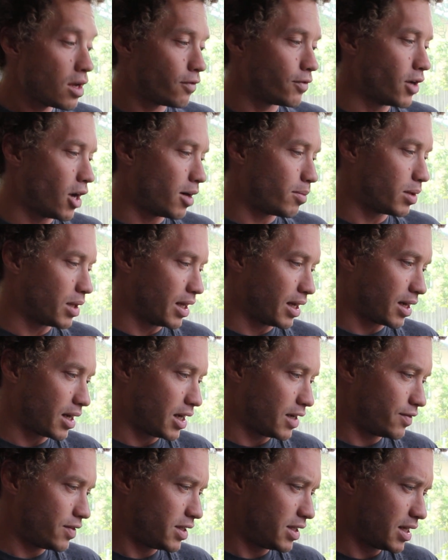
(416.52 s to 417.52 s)
not playing,
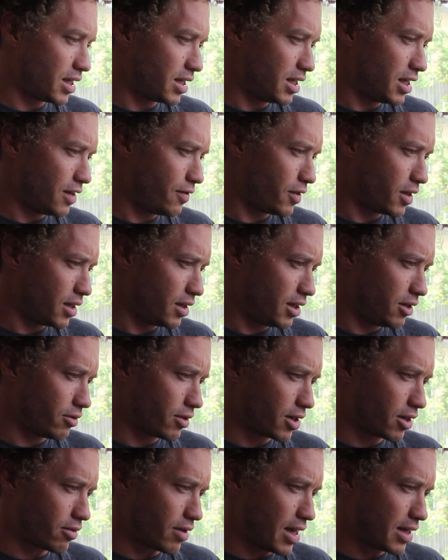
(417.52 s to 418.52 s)
I've significantly
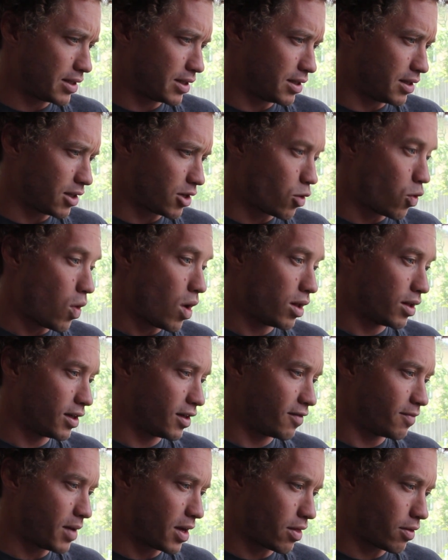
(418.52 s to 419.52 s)
regressed in the quality
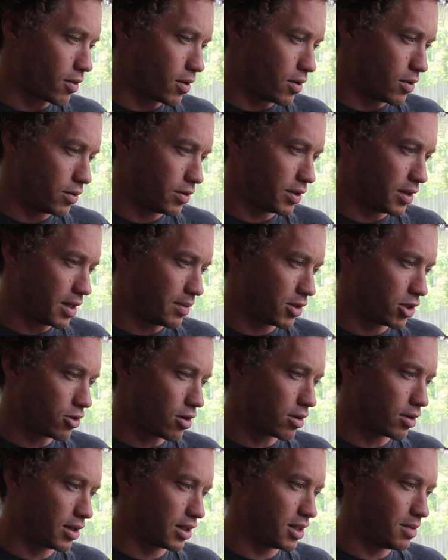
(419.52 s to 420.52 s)
of my throws, and I'm
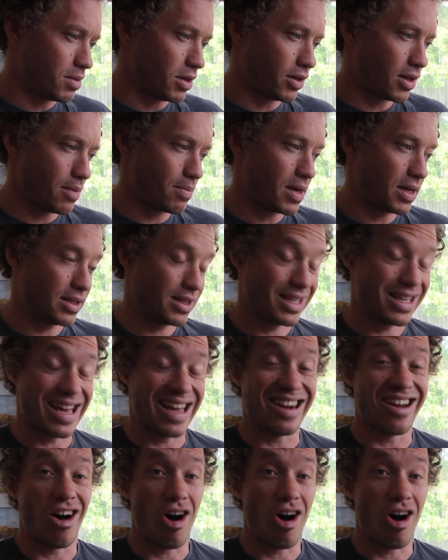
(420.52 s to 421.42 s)
struggling to build that base again.